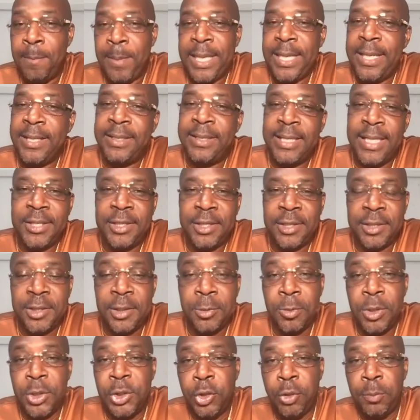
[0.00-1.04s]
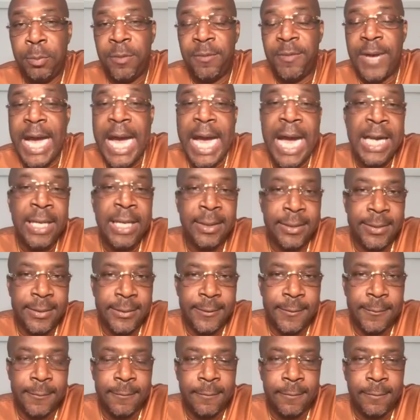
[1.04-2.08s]
Pay attention to what you provide
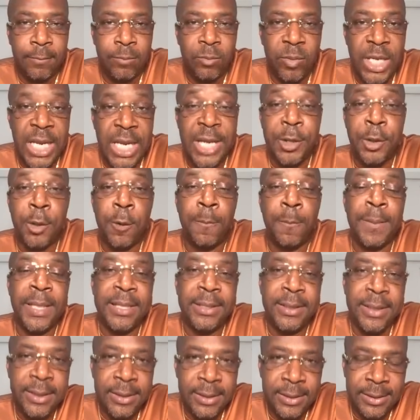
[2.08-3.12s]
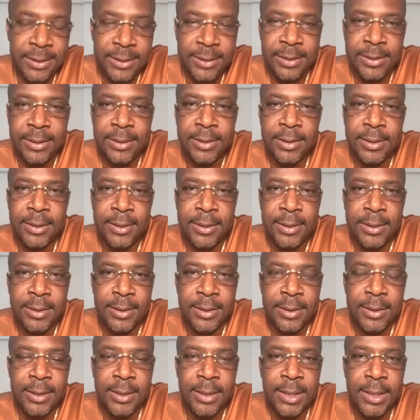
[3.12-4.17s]
in your business.
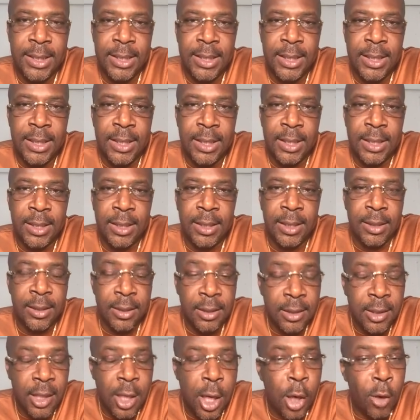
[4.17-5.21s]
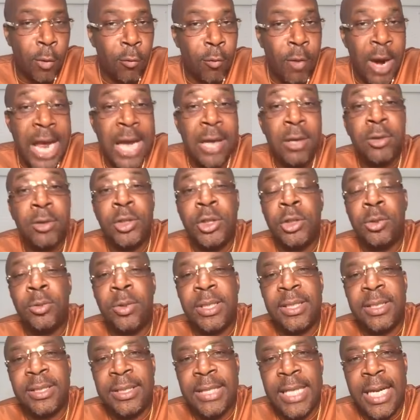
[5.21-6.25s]
Look around
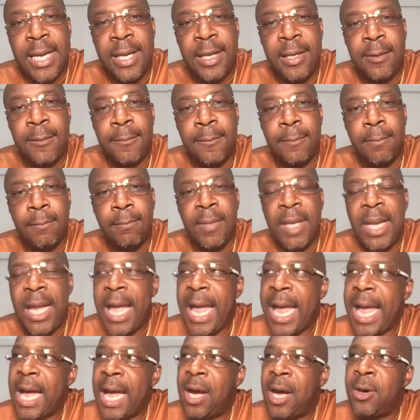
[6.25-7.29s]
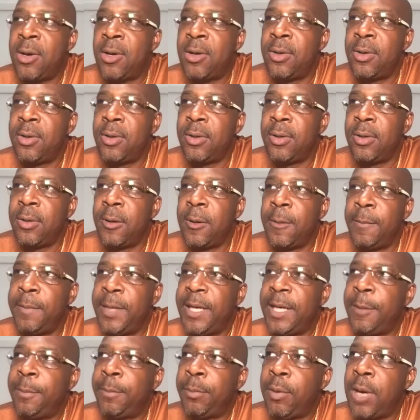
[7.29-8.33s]
you and say, how
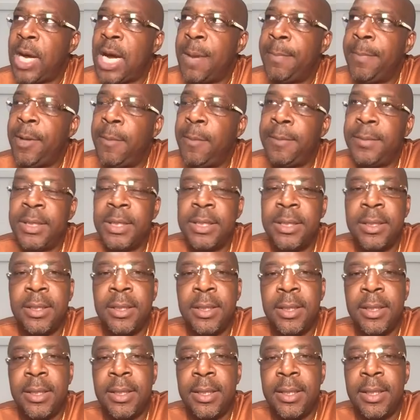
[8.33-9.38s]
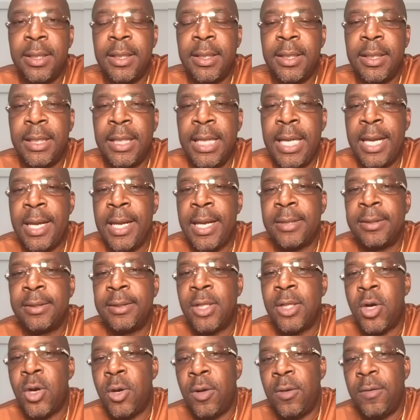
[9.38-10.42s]
many problems can I
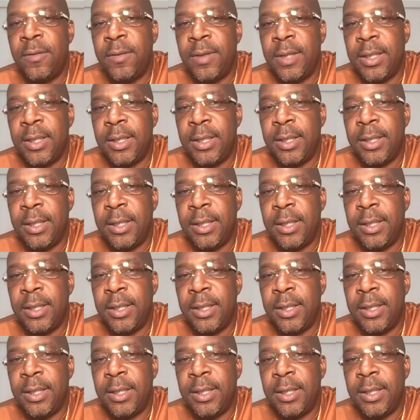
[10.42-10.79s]
solve?